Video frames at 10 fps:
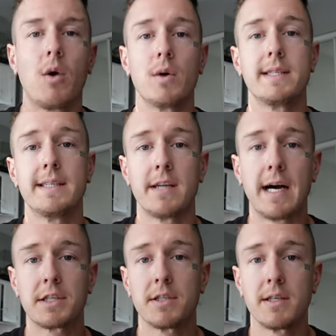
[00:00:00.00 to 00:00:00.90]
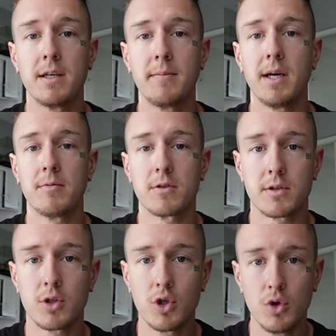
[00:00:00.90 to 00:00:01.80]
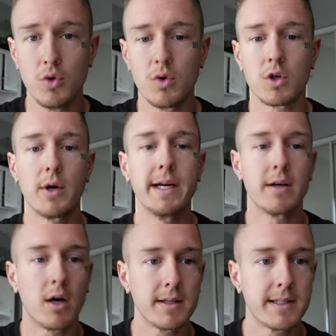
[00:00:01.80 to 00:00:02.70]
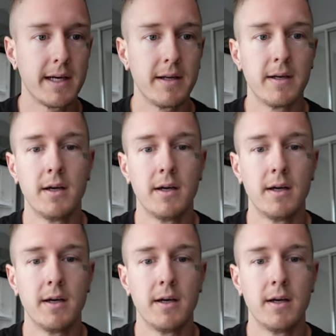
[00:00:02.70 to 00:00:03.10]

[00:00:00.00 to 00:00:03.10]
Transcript: what days they're actually going to be able to create content.